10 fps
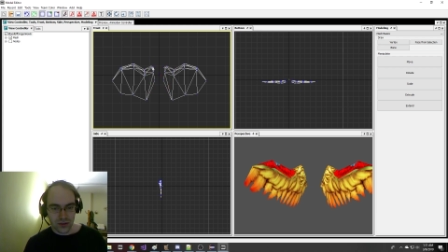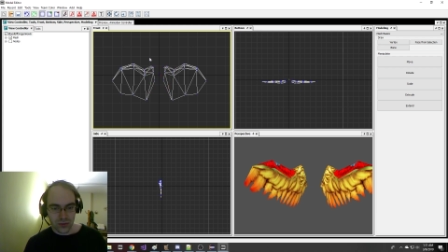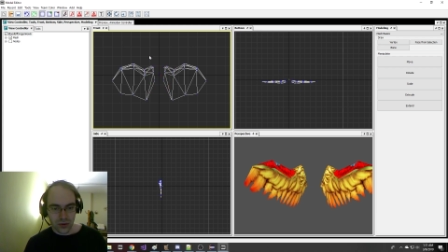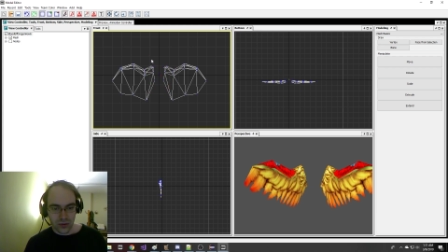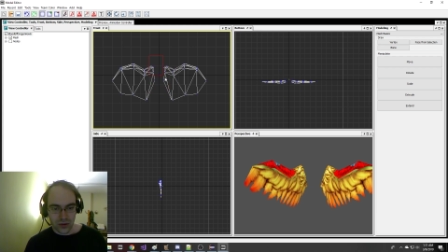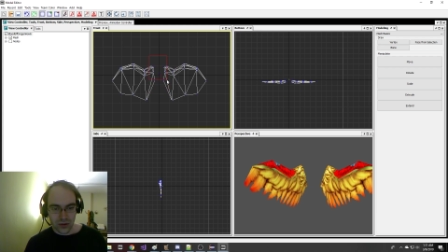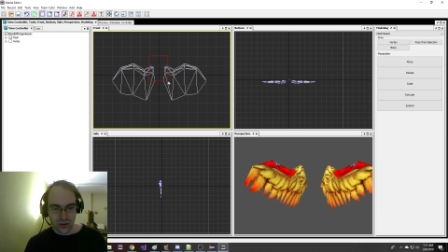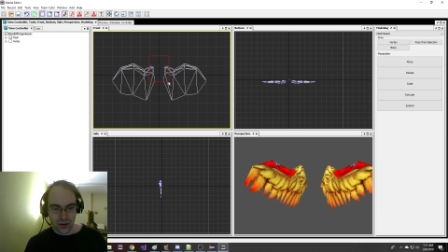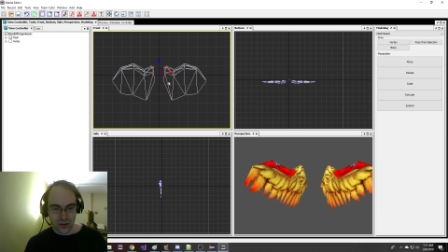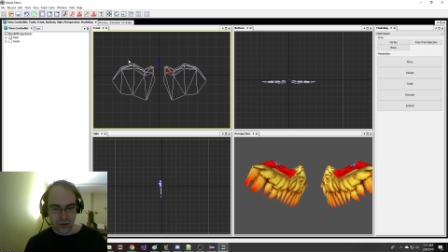What do I do?
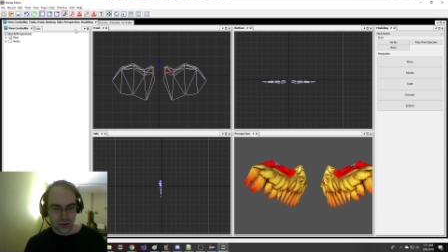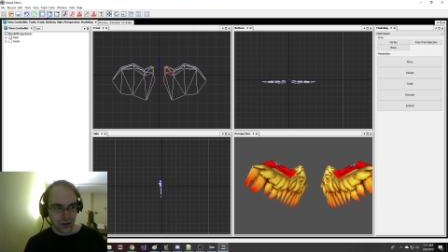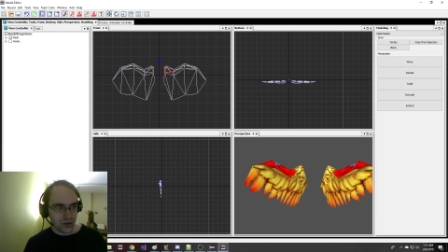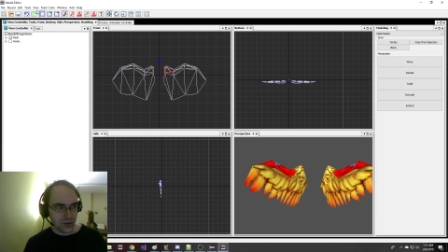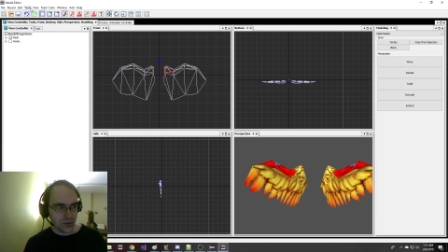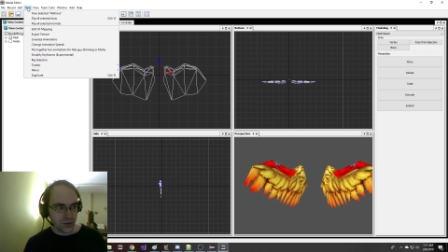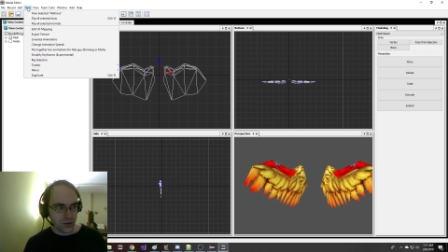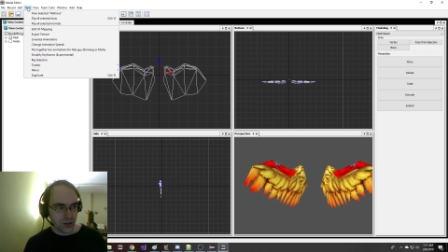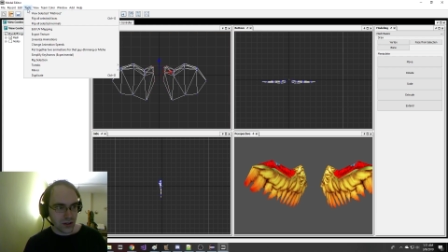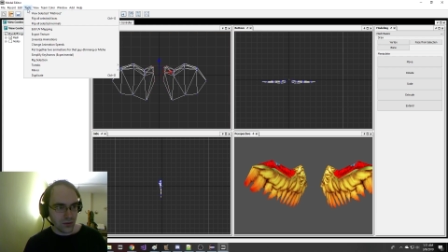That's what I want to do. I'm
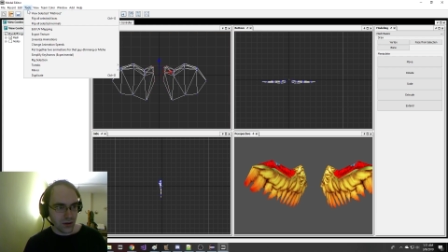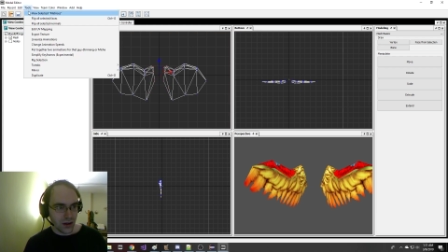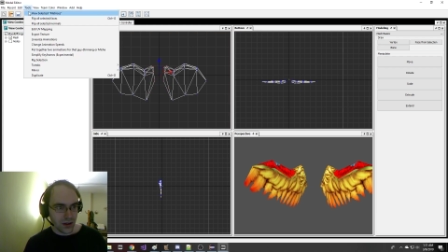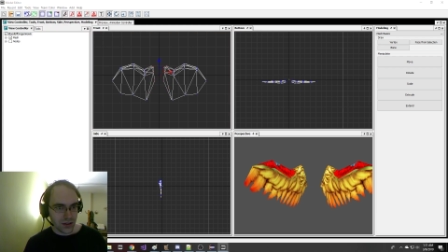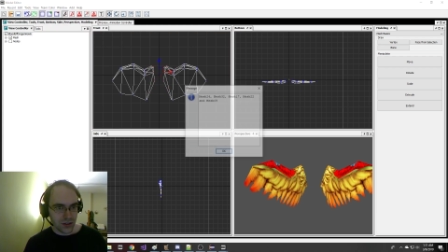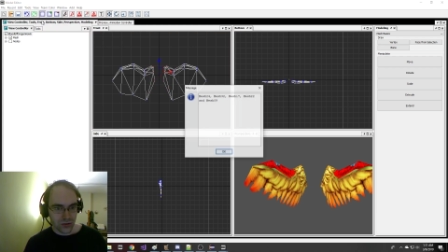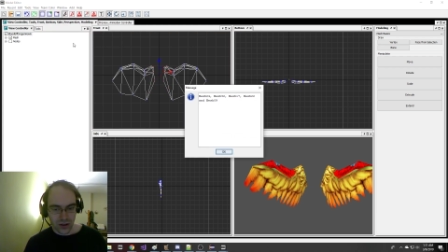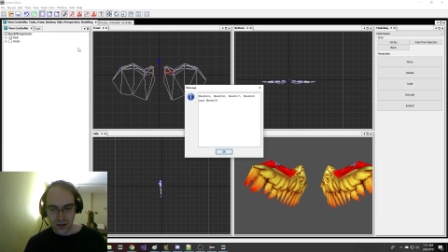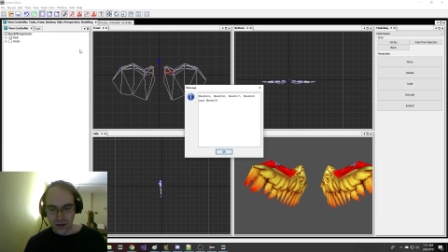trying to get my hotkeys right.